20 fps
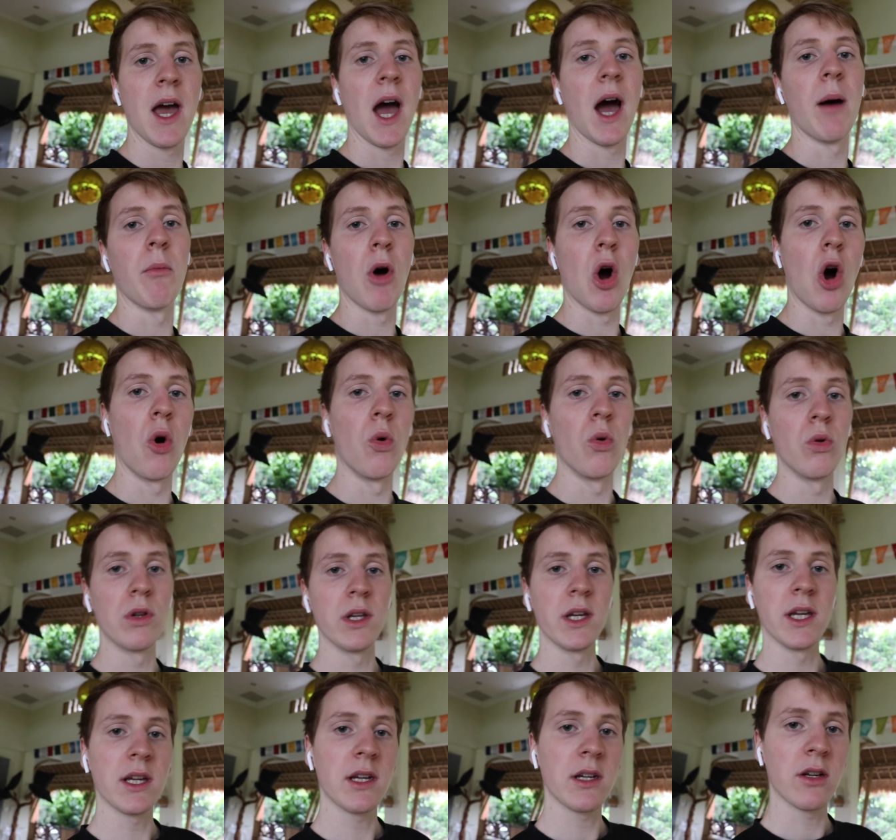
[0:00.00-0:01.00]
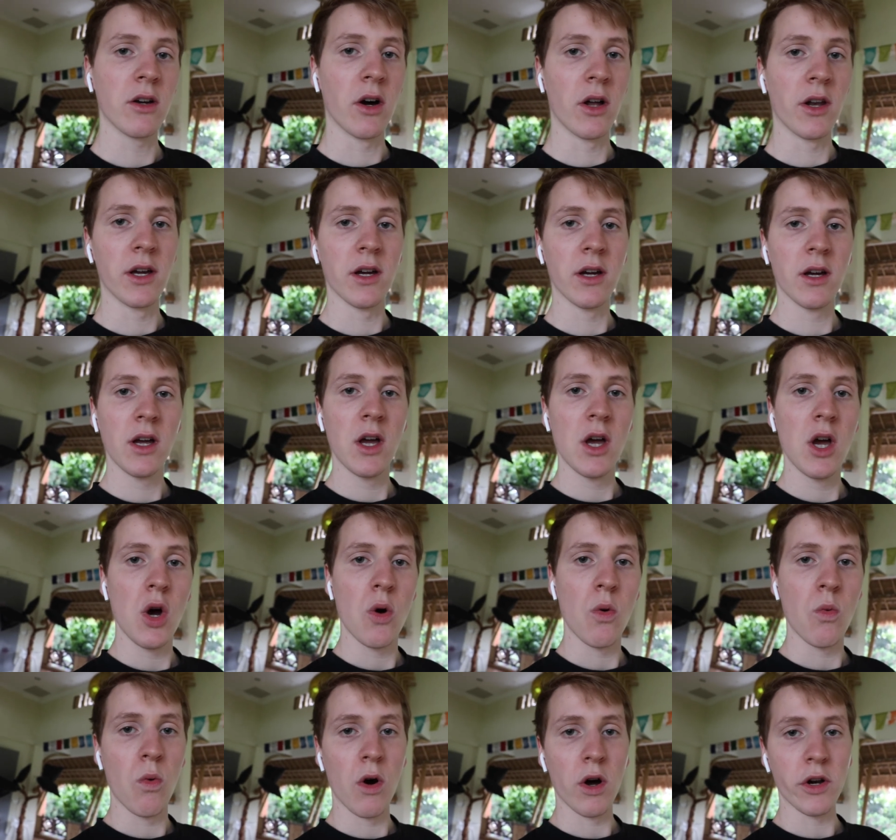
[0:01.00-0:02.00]
I'm only gonna
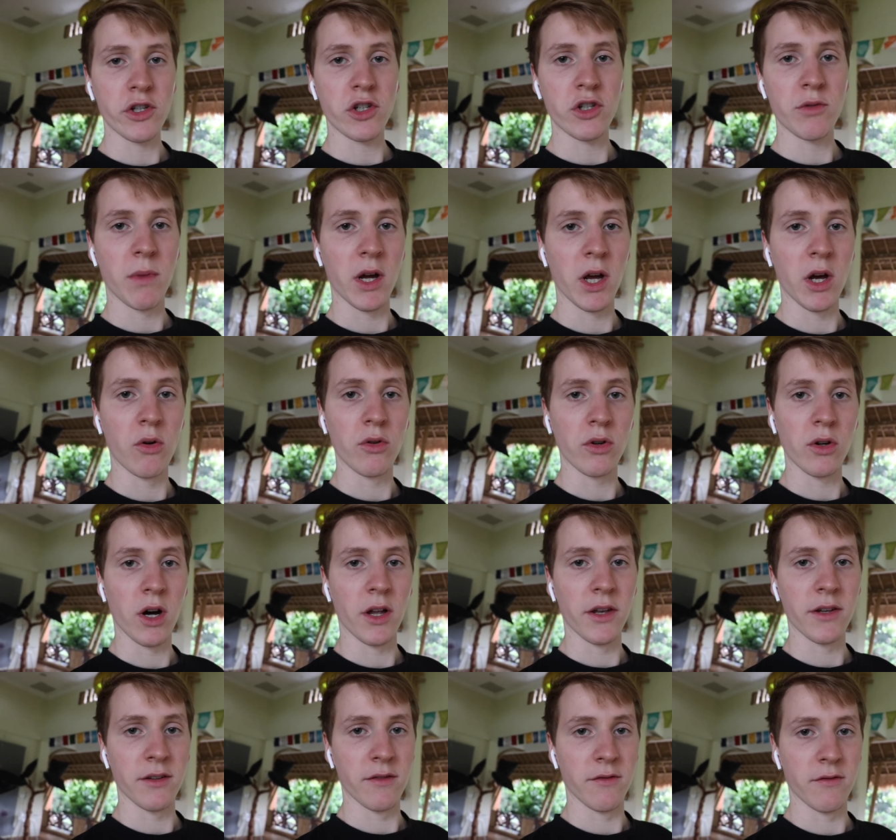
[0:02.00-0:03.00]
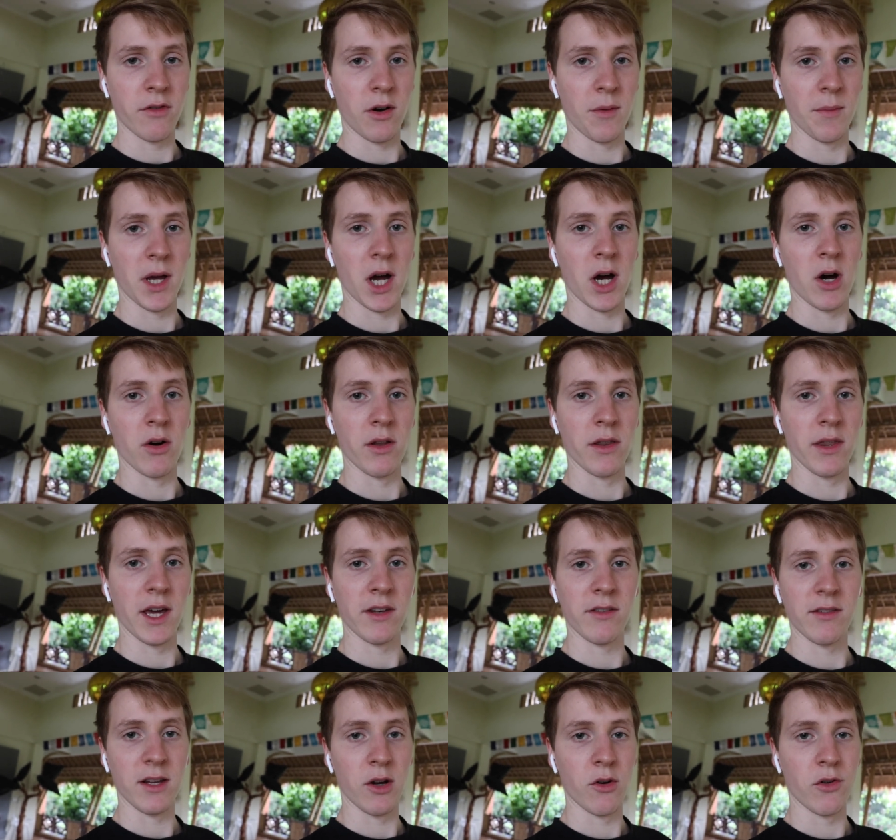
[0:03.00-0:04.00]
watch my own content from now on.
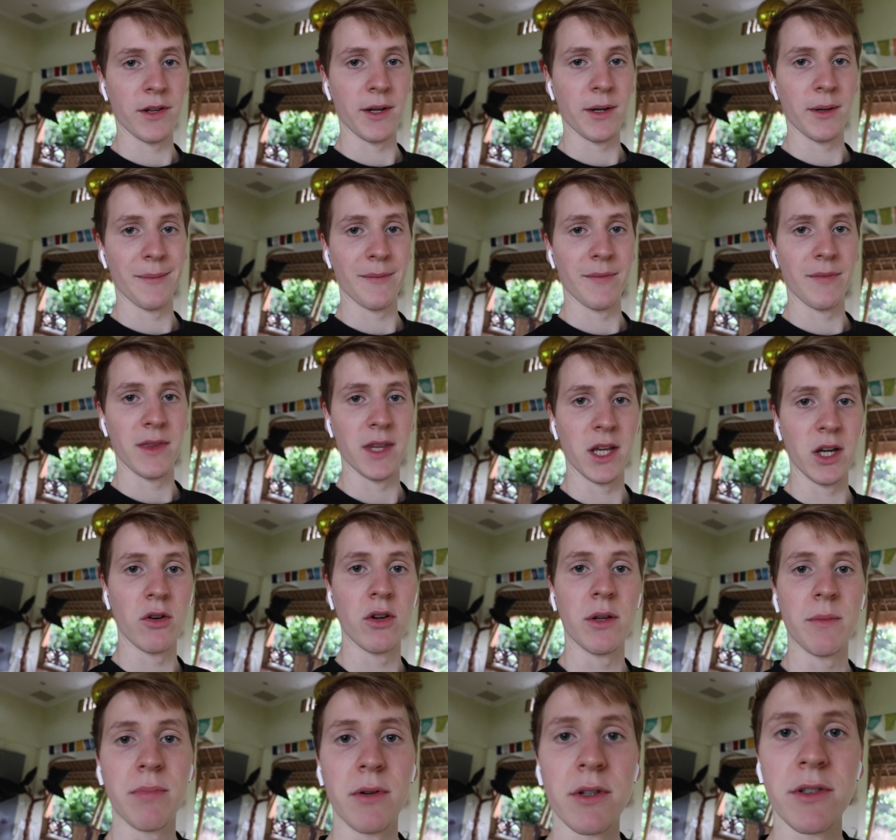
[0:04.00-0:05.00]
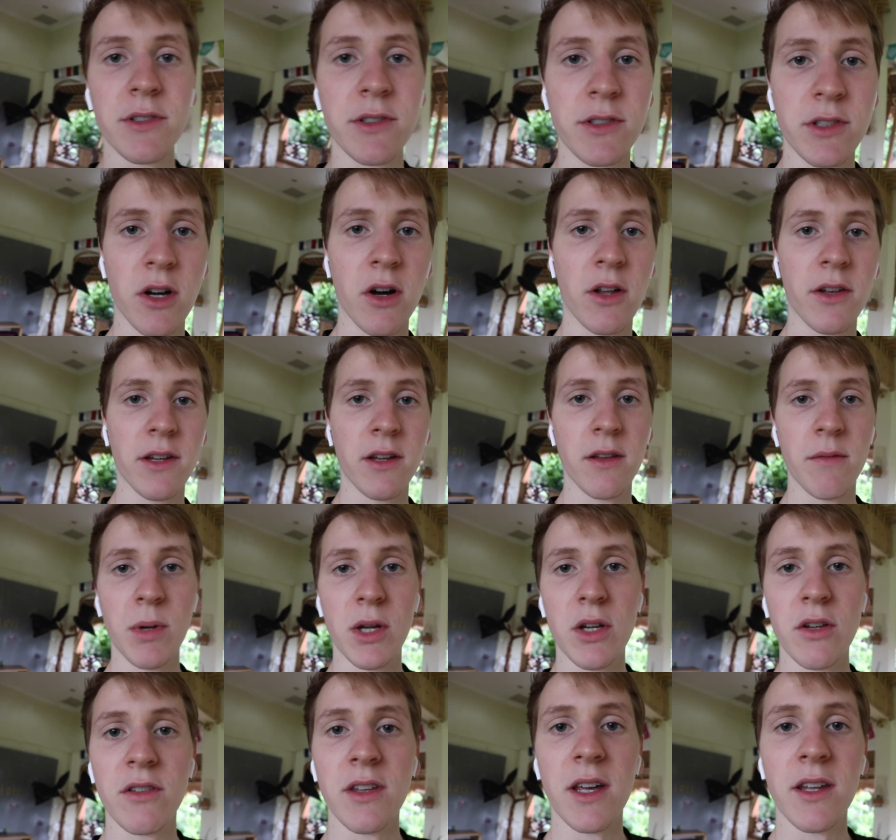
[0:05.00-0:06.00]
That's the only the only person's content
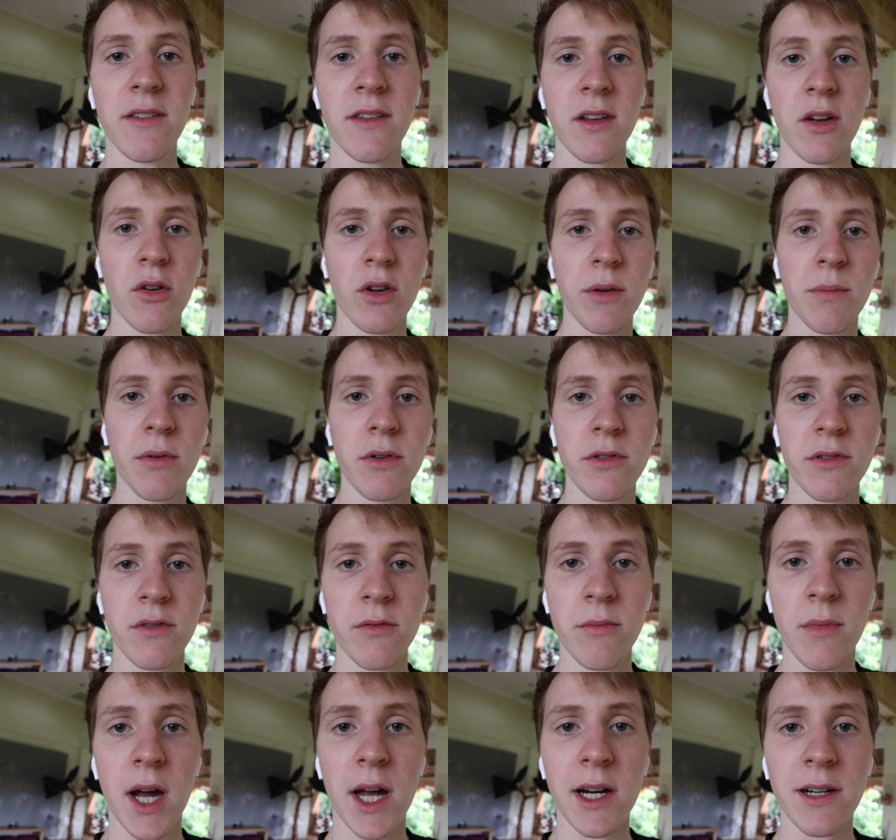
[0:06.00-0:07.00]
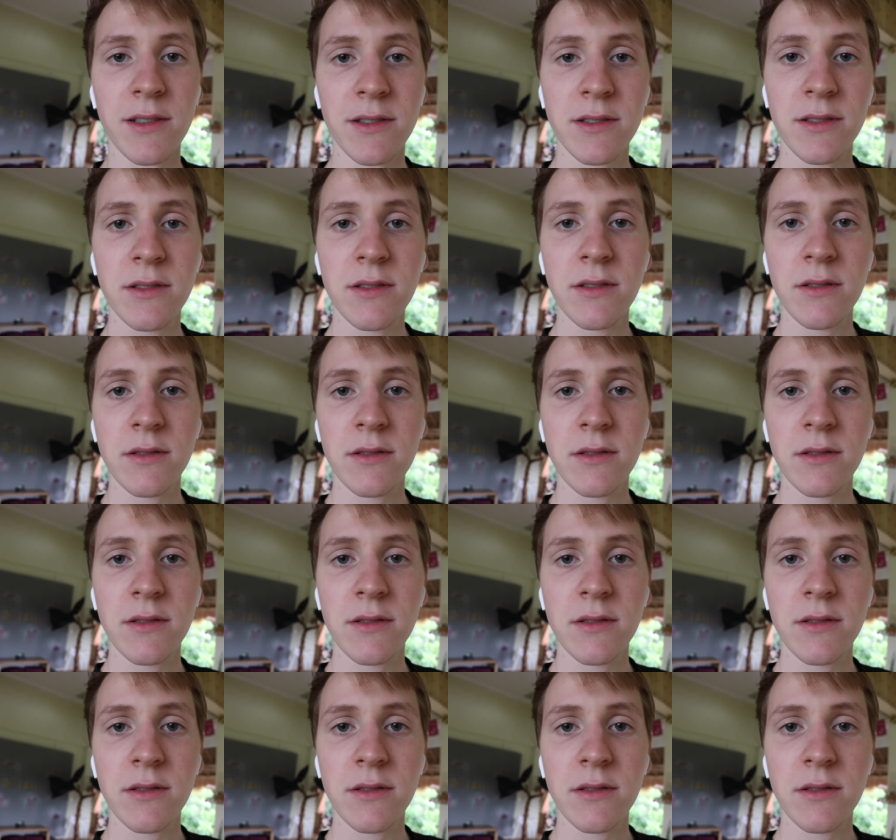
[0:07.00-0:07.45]
because that's the only person who matters.